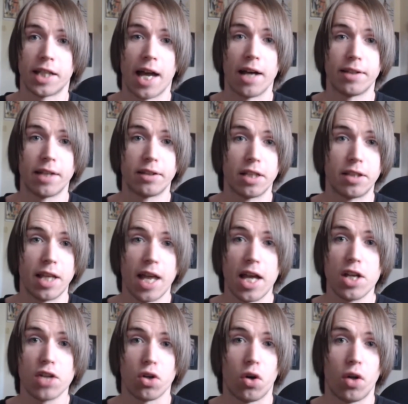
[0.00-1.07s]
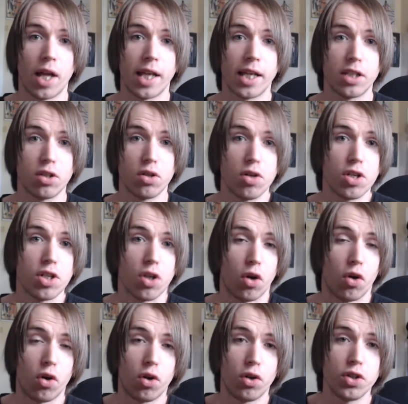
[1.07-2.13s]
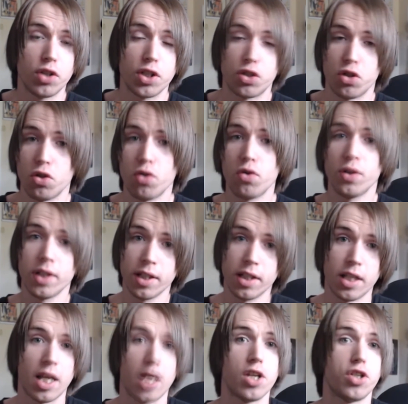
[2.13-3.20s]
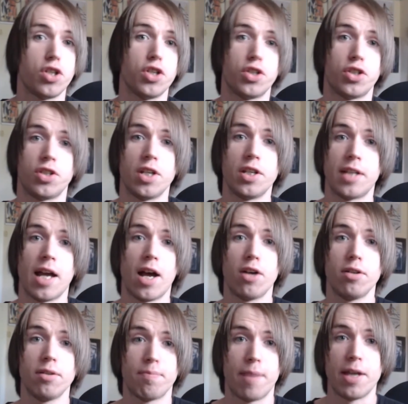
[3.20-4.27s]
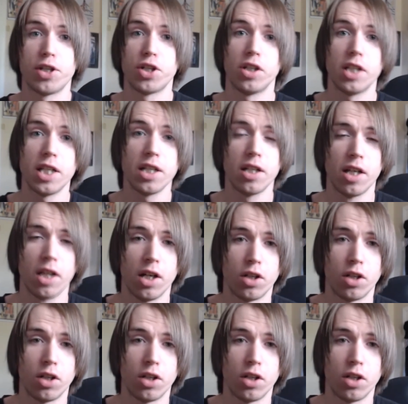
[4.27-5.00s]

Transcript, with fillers: count down the days. All I can do is all you can do is just sit down patiently.